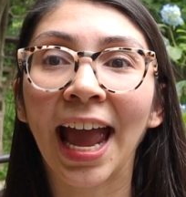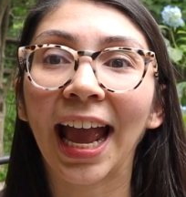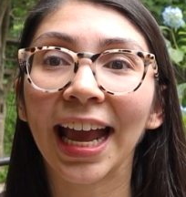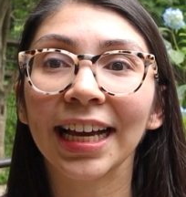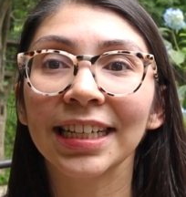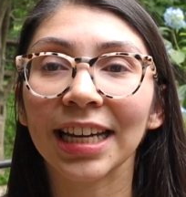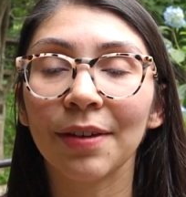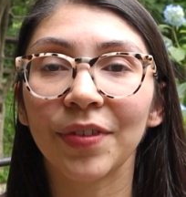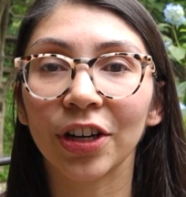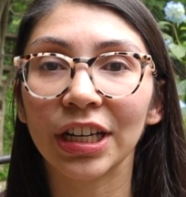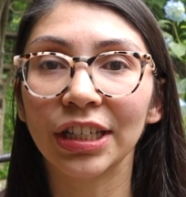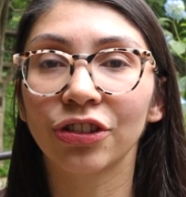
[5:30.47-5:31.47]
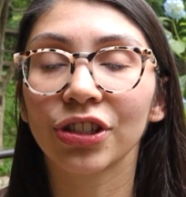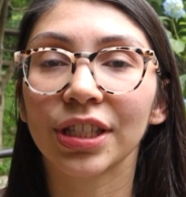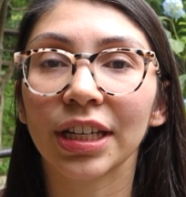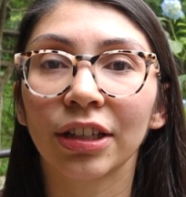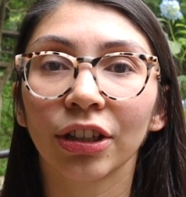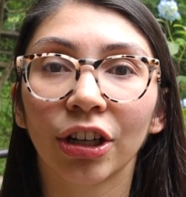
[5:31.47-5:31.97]
And I'm very
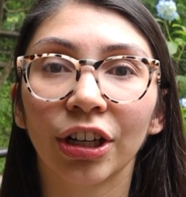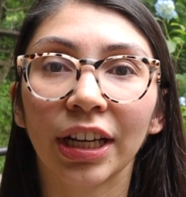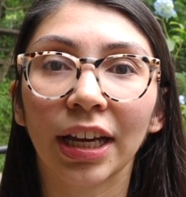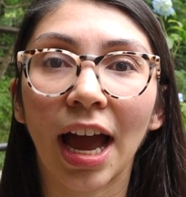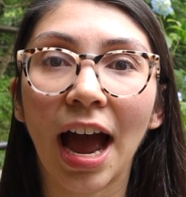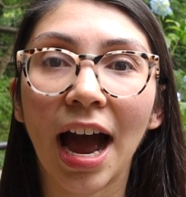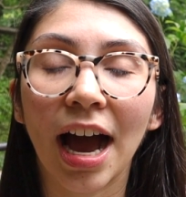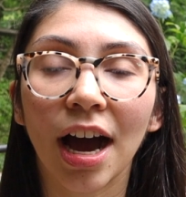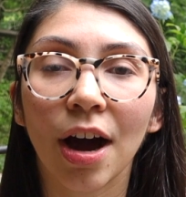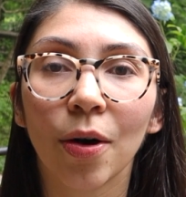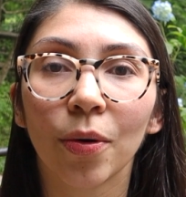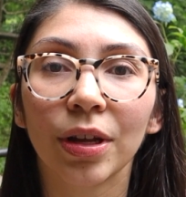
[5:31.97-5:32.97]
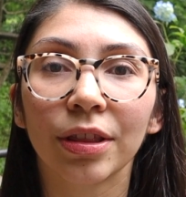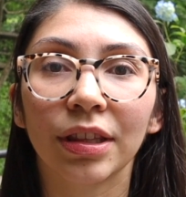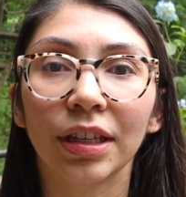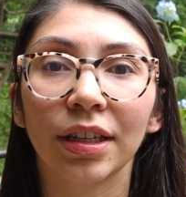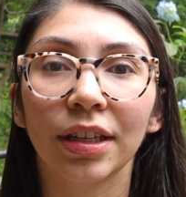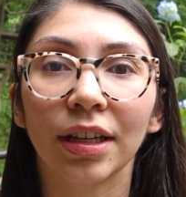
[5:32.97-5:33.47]
interested in learning how
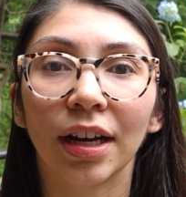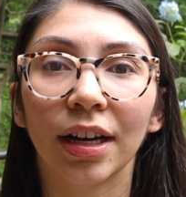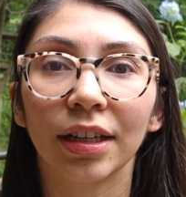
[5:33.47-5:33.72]
the